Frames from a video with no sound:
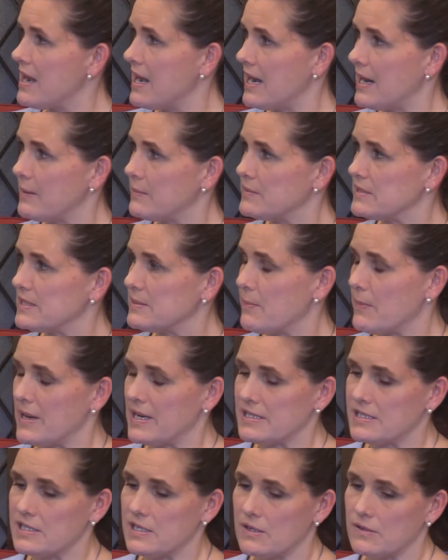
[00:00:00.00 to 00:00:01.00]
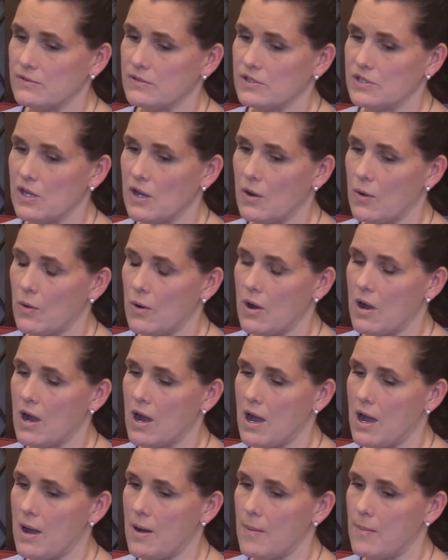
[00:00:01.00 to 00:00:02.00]
And I was meant to.
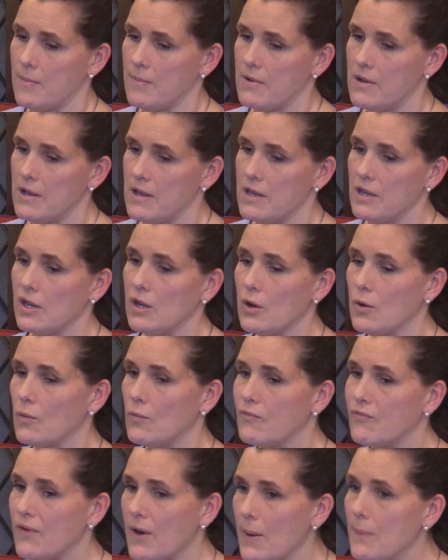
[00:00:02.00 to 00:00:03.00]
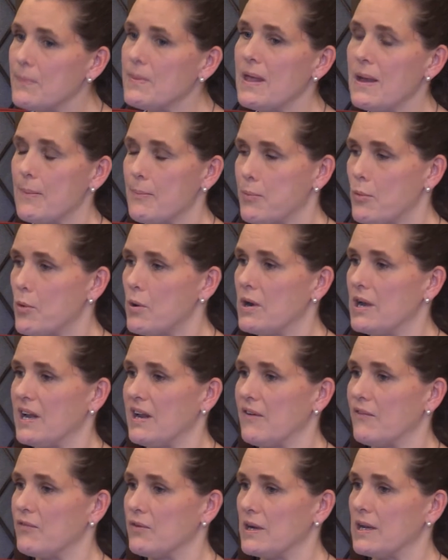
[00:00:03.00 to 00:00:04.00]
So, from that point
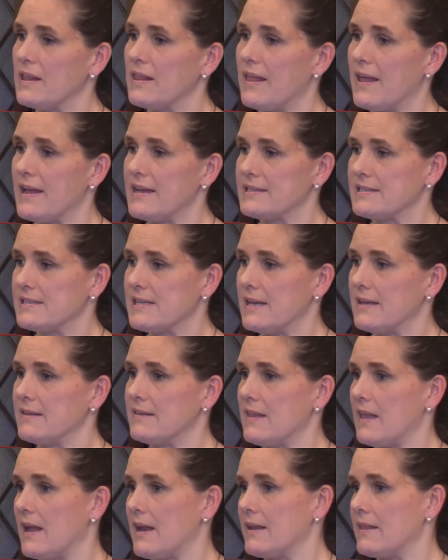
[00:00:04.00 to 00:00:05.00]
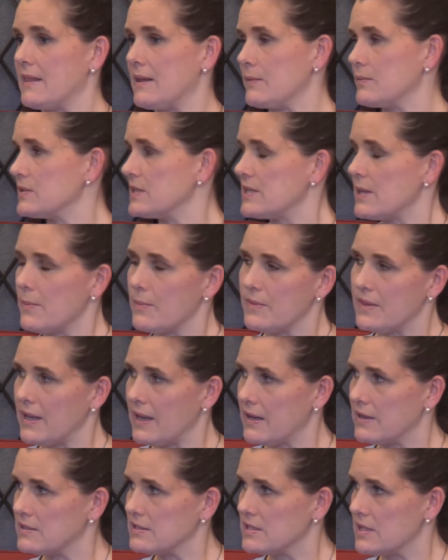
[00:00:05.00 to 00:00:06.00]
of realizing that there was
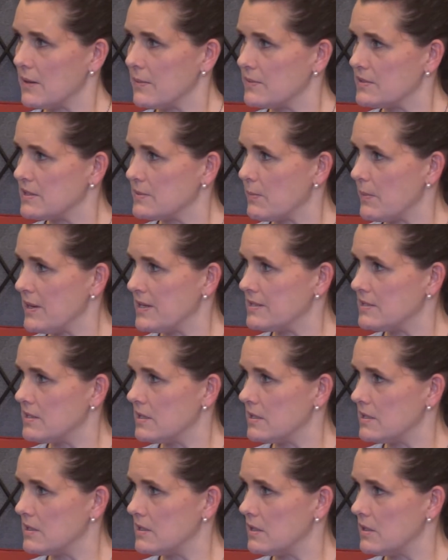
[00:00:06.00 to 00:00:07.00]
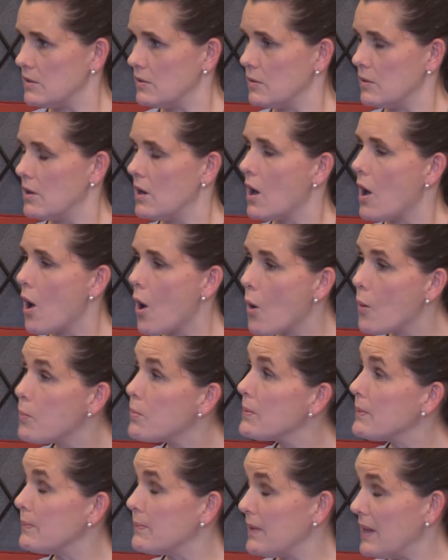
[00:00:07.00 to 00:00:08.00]
something else I was meant to do,
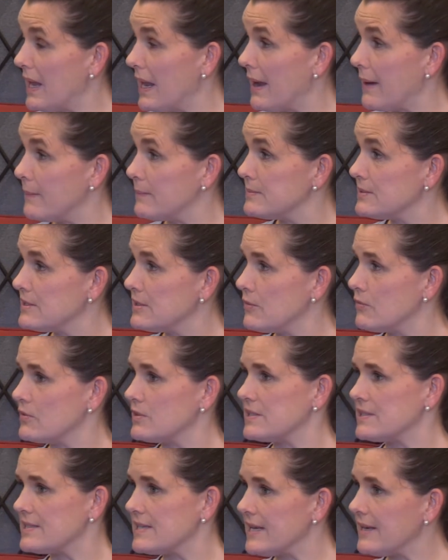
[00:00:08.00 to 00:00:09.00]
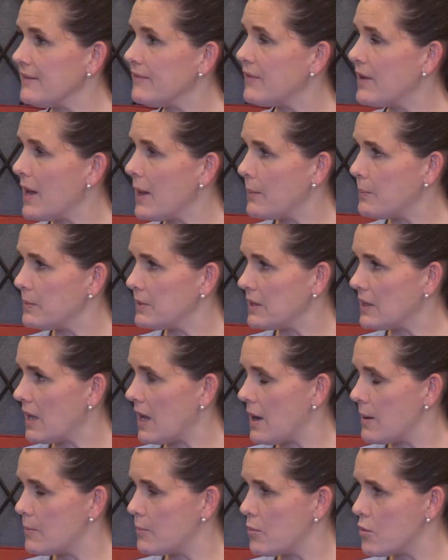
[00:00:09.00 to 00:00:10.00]
opened me up to receive help a
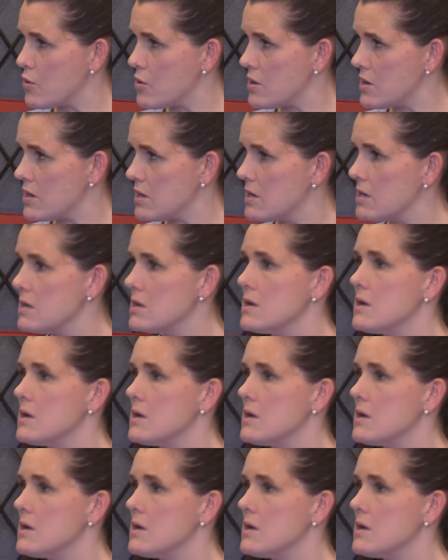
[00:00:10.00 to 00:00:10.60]
lot more.